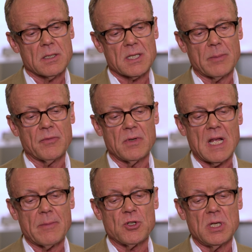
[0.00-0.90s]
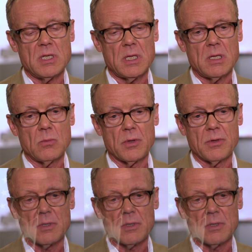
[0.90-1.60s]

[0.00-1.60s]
some of the damage he did with